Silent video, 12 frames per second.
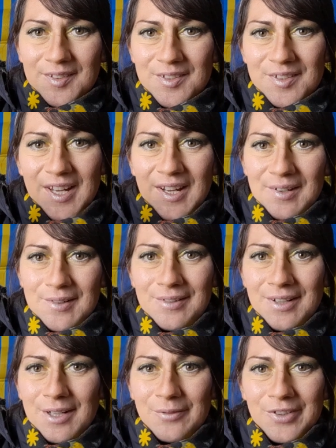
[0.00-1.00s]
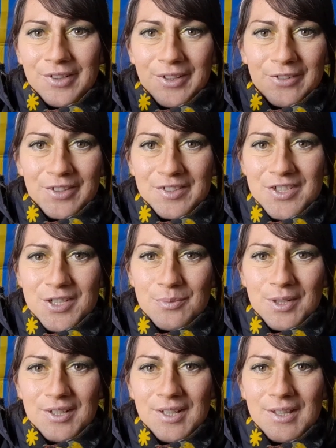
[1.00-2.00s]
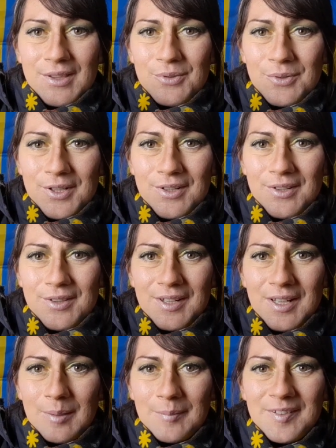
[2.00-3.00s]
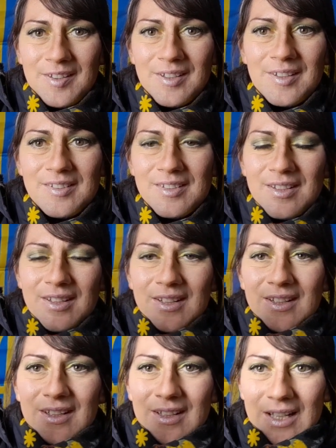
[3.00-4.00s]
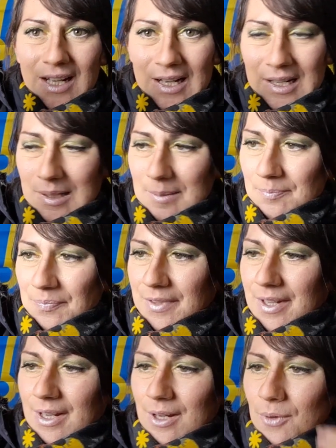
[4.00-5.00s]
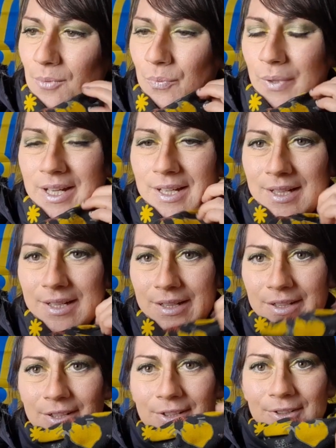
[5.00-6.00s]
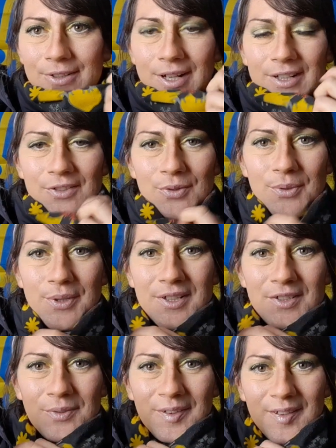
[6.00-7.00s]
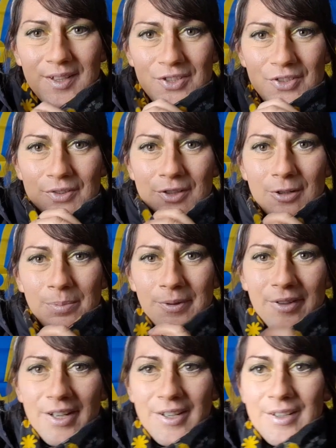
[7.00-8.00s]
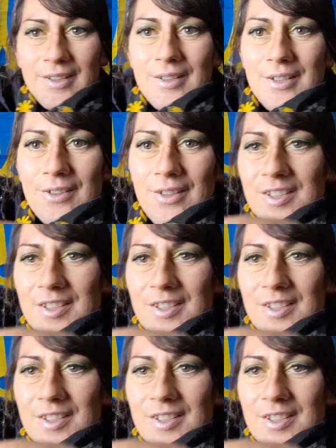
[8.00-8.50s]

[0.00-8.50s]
you cannot cover it or else you won't hear the audio that comes out. Now when you are talking to a St. John operator, you